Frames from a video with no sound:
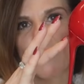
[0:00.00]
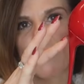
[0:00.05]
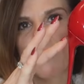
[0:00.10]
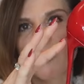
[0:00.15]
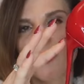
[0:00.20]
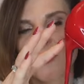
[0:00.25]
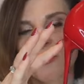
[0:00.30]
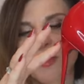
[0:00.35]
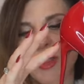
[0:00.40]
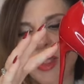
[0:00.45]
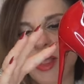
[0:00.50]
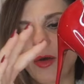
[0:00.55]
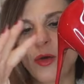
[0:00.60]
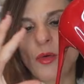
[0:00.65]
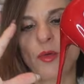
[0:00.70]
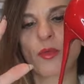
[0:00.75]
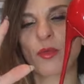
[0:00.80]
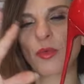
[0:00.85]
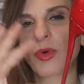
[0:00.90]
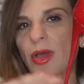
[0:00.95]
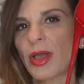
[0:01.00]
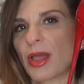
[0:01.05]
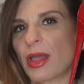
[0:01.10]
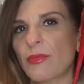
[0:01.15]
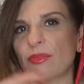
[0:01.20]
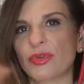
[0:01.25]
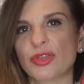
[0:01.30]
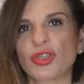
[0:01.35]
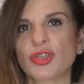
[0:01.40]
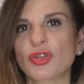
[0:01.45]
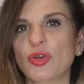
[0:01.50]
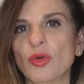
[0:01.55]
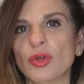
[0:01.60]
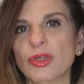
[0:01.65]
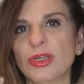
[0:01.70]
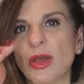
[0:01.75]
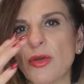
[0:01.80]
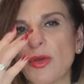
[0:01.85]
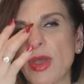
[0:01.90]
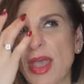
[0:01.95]
of heel, it was
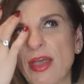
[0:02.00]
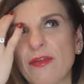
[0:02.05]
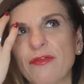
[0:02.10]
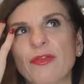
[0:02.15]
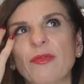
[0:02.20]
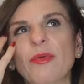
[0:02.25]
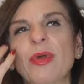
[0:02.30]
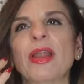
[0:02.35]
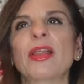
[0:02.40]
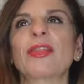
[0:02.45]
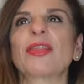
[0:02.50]
sold out everywhere.